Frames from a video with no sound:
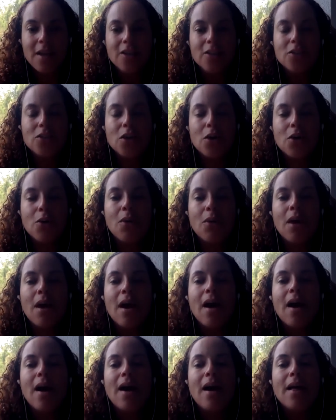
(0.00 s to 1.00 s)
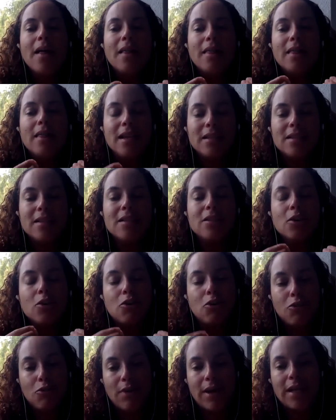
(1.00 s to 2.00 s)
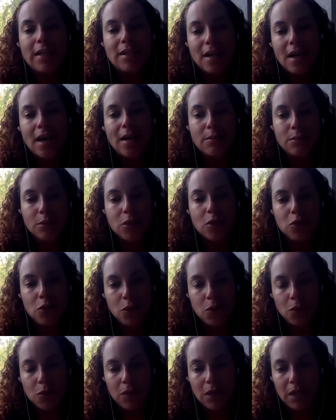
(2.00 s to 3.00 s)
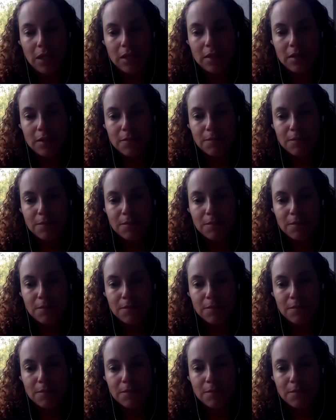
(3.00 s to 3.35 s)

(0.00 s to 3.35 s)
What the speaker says: So this is a great time to do these.